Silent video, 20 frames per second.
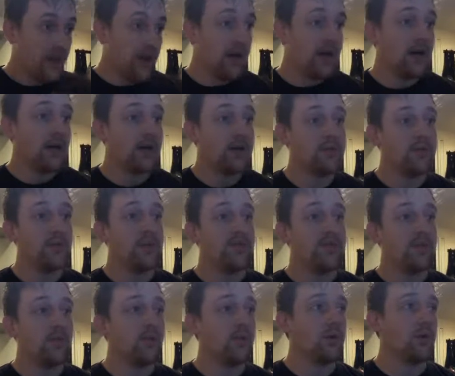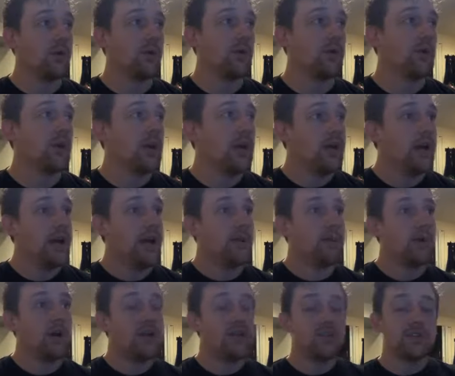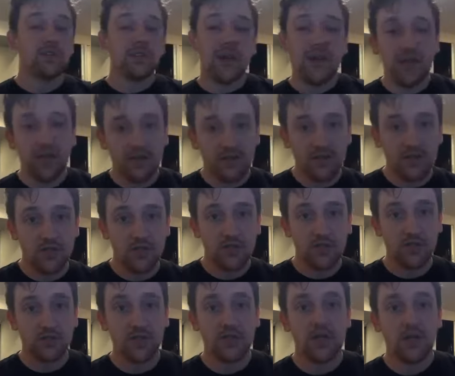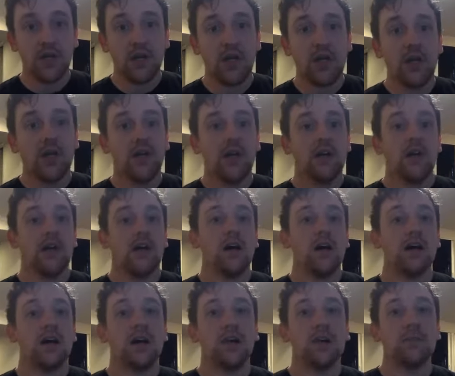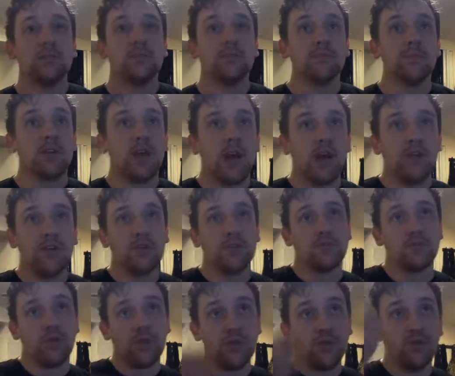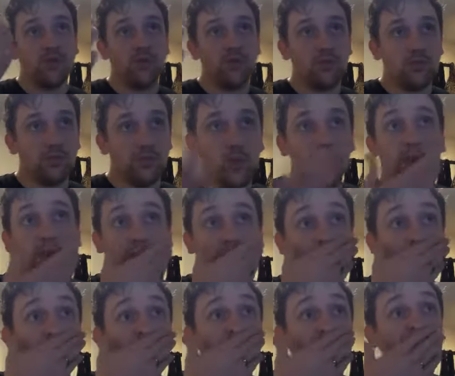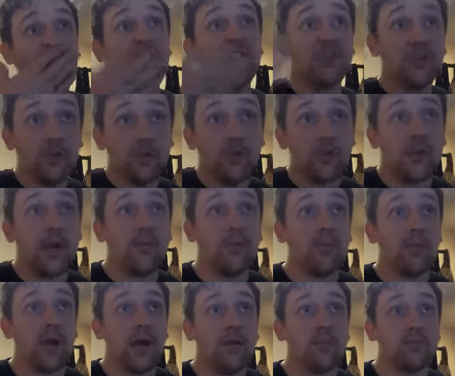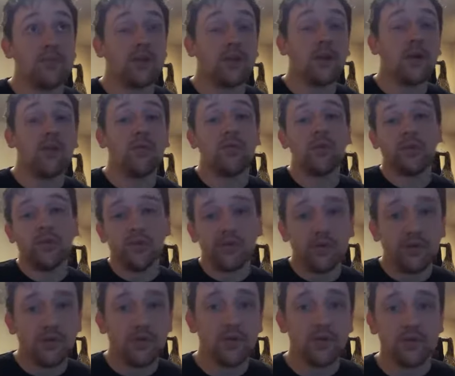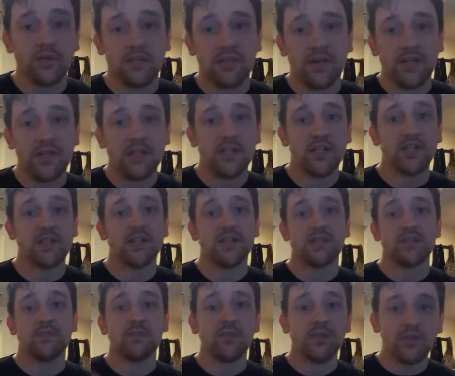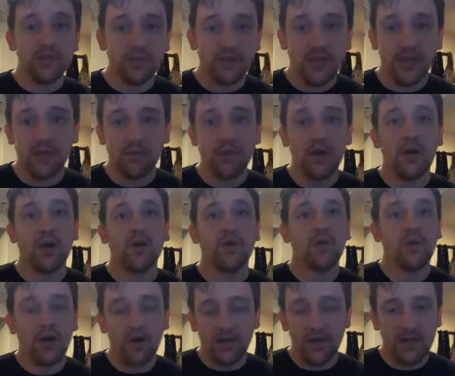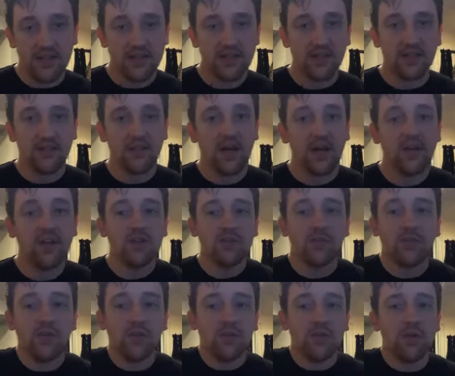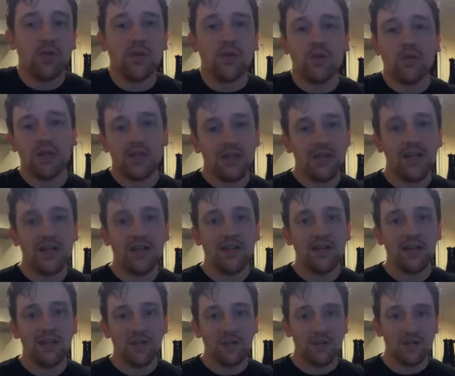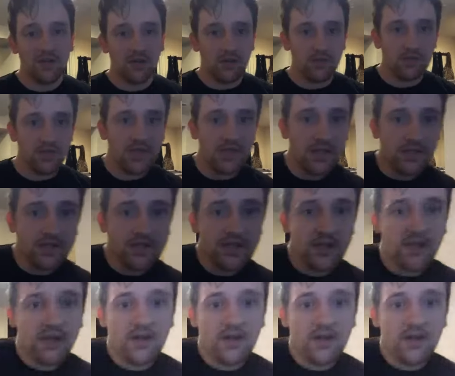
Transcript: Um, if you were in Pontius Pilate's shoes, um, God knows what you would do. Would you let Barabbas go? Would you crucify Jesus? Would you let him go? All that stuff. God knows what you would do in any given circumstance.